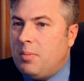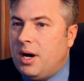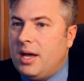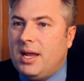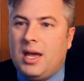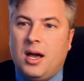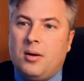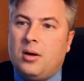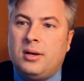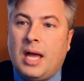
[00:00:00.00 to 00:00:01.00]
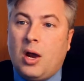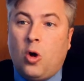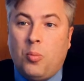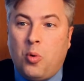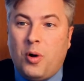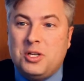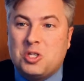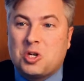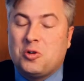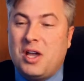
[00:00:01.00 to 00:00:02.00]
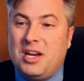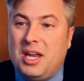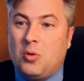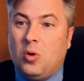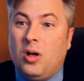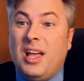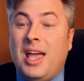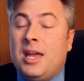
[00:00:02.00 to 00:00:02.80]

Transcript: but uh, not all points are created equal